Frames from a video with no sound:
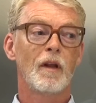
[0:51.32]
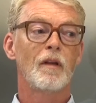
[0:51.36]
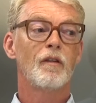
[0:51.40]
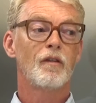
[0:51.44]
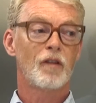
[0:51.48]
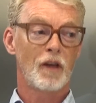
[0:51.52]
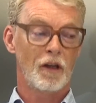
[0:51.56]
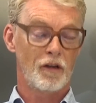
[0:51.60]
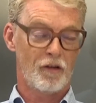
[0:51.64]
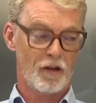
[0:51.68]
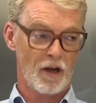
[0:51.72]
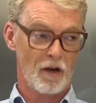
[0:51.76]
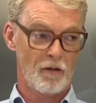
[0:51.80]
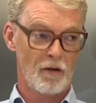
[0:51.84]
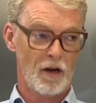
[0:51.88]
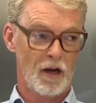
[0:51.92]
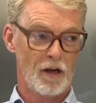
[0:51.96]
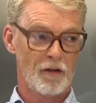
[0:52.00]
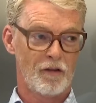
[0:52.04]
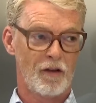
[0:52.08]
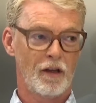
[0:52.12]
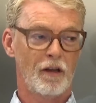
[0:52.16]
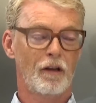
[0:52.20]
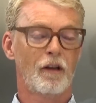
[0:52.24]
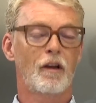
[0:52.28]
CTO
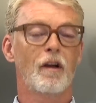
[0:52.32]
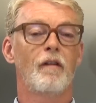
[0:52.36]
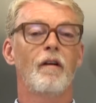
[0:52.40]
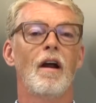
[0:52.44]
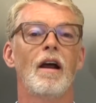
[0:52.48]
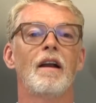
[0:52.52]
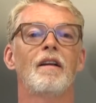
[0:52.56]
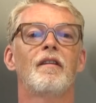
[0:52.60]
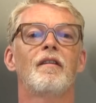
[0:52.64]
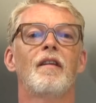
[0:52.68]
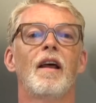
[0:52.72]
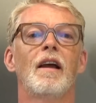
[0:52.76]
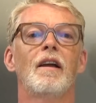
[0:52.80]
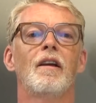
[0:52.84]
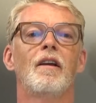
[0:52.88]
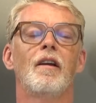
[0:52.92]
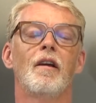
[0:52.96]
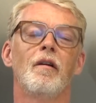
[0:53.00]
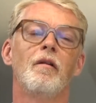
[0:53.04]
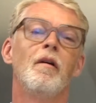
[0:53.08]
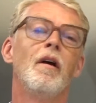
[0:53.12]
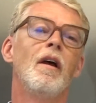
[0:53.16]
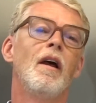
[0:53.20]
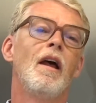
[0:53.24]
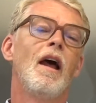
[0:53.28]
Lighting, correct. Thank you.
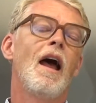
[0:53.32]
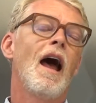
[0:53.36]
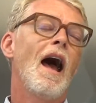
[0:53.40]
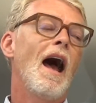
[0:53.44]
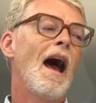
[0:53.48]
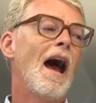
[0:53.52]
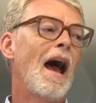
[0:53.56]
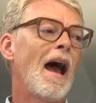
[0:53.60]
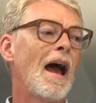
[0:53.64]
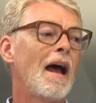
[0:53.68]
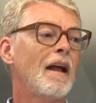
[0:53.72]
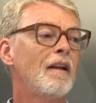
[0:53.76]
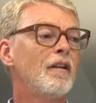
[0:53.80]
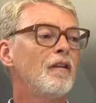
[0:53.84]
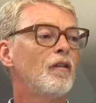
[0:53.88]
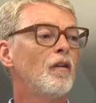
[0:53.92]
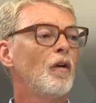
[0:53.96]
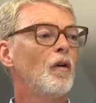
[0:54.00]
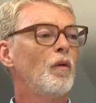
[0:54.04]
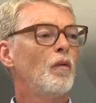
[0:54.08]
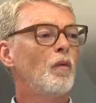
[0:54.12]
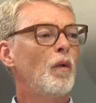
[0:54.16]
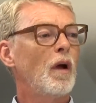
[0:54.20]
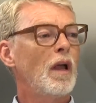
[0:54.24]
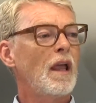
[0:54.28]
And
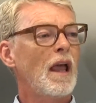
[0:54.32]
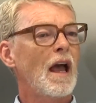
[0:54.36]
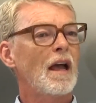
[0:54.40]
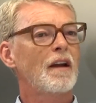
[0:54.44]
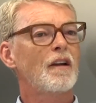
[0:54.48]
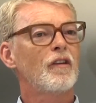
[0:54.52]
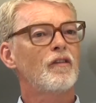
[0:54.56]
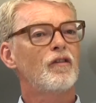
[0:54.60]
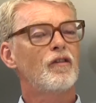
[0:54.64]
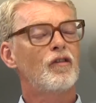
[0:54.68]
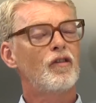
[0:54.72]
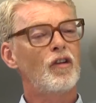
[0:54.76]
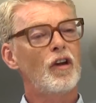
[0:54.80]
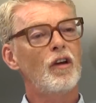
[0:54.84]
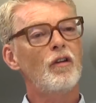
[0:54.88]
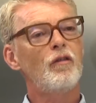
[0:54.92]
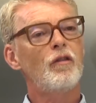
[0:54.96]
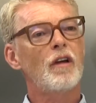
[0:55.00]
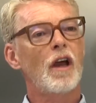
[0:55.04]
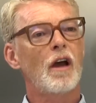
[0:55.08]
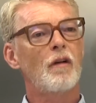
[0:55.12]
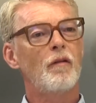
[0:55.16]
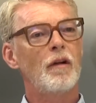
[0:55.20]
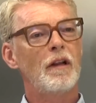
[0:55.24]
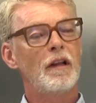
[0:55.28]
we had a
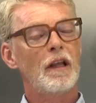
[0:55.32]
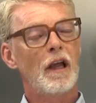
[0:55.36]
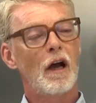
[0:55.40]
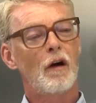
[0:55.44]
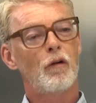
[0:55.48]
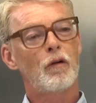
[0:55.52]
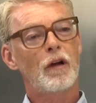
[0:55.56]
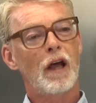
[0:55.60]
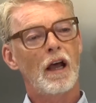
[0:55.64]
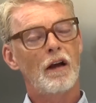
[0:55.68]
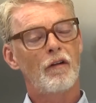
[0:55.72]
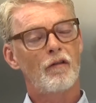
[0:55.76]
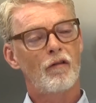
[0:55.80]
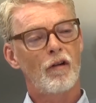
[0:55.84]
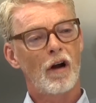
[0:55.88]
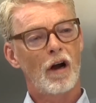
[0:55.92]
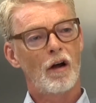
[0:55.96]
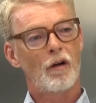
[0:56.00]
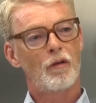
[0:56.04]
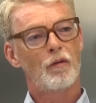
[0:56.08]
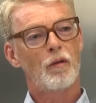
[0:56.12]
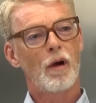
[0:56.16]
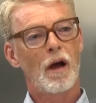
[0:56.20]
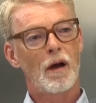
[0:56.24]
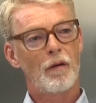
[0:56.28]
studio in the Old Kent
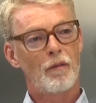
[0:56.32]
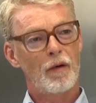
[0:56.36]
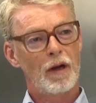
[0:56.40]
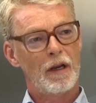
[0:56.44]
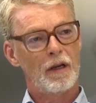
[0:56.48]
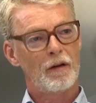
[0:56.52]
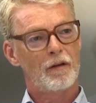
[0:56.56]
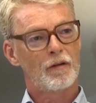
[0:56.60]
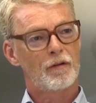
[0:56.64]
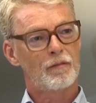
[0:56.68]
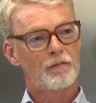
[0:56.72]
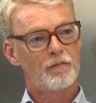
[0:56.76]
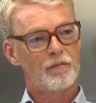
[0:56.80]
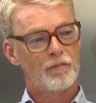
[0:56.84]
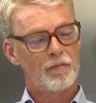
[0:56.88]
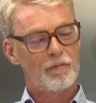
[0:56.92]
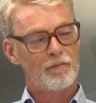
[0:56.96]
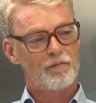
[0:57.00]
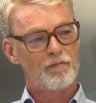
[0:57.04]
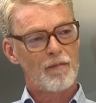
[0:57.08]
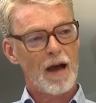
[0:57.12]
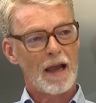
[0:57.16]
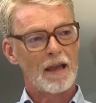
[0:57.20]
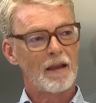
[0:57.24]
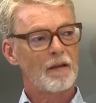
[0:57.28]
Road where we'd
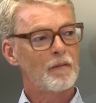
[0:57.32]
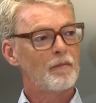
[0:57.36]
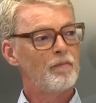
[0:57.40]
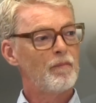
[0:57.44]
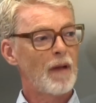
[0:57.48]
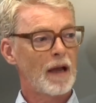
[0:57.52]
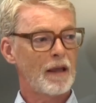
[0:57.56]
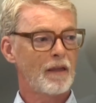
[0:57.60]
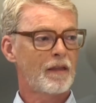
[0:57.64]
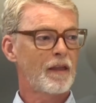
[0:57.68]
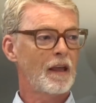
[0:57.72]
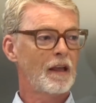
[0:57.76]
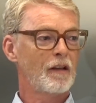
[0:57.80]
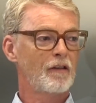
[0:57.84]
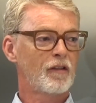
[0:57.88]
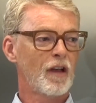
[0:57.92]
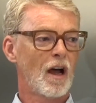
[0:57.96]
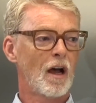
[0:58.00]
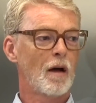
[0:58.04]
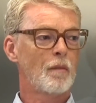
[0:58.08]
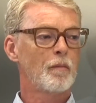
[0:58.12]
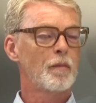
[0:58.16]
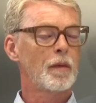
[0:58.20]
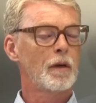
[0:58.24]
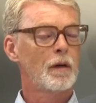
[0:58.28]
make things
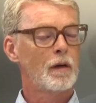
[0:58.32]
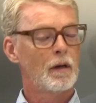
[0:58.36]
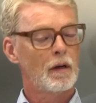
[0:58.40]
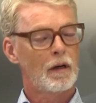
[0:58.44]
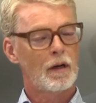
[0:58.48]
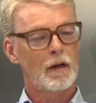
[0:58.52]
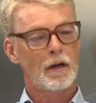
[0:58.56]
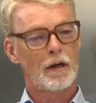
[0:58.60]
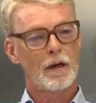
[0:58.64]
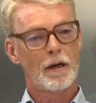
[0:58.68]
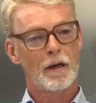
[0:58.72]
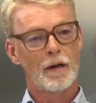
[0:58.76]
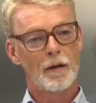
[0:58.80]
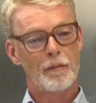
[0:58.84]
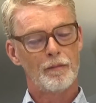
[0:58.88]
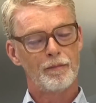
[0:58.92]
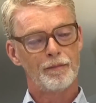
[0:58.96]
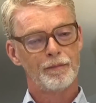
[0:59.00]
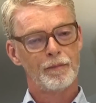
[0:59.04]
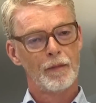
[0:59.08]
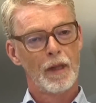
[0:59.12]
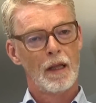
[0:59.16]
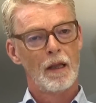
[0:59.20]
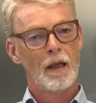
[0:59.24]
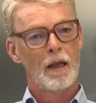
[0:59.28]
up.
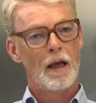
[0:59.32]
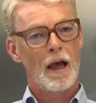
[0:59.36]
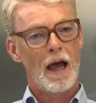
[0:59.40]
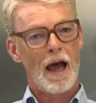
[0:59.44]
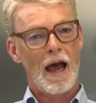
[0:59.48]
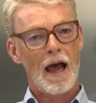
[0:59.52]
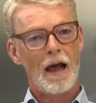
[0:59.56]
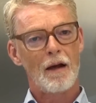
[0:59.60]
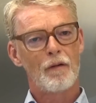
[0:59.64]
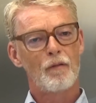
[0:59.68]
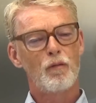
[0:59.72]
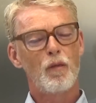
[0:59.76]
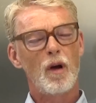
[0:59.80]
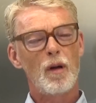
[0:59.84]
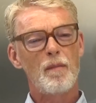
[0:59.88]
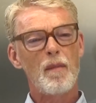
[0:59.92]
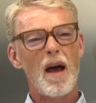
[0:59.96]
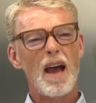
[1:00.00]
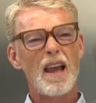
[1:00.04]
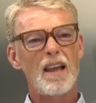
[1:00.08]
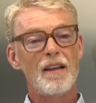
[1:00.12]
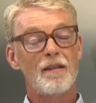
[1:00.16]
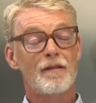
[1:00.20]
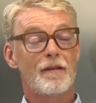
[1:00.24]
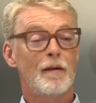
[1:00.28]
And we
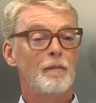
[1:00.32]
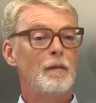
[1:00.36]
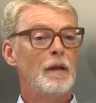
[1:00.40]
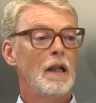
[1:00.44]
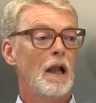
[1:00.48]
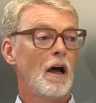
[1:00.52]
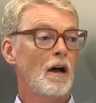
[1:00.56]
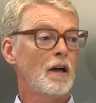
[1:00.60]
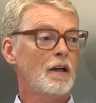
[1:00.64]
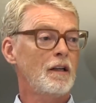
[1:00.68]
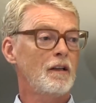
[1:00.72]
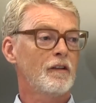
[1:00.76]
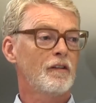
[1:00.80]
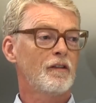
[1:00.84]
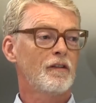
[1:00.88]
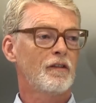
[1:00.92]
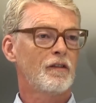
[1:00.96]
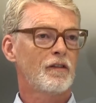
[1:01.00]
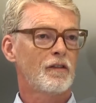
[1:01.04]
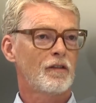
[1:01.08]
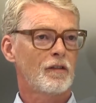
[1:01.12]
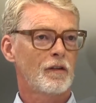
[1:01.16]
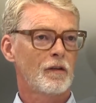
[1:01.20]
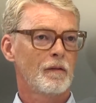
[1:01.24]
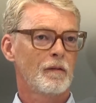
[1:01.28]
made some
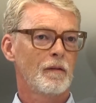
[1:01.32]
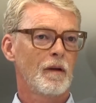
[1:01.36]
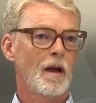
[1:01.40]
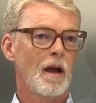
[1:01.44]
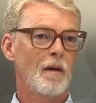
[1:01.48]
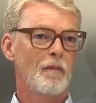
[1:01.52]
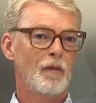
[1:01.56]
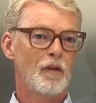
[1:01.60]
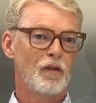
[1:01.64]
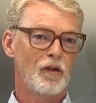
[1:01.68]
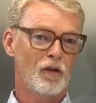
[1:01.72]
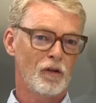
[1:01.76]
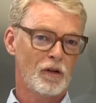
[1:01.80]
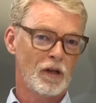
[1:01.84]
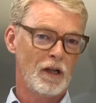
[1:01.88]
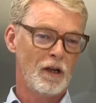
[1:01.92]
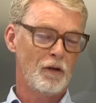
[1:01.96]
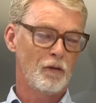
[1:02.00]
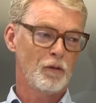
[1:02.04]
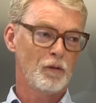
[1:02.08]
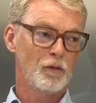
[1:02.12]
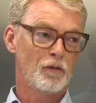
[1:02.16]
lights and we took a little